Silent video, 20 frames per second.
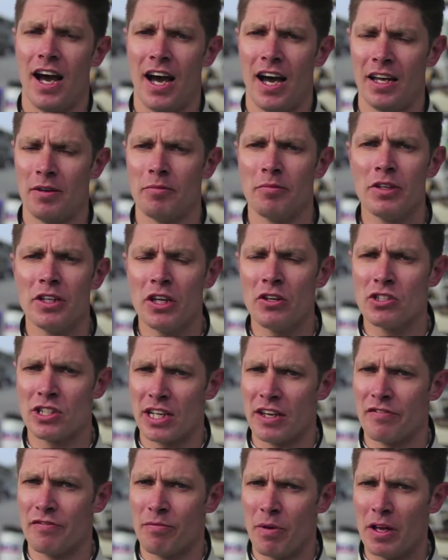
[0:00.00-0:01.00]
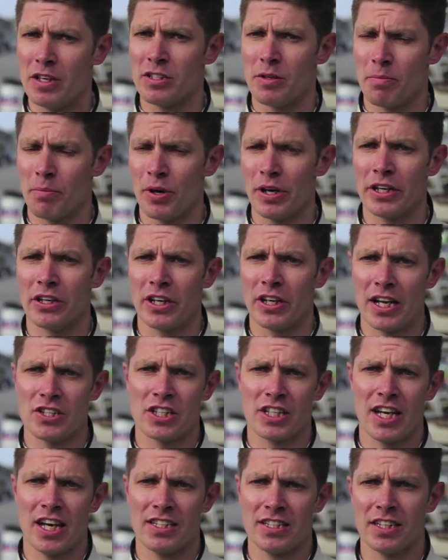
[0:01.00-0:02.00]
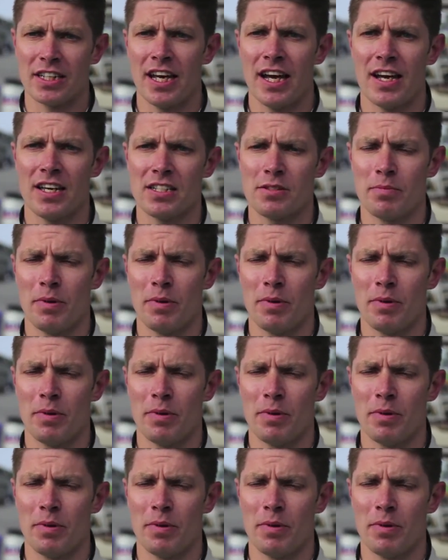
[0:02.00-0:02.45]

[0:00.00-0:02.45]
and usually it's a pretty good educated guess,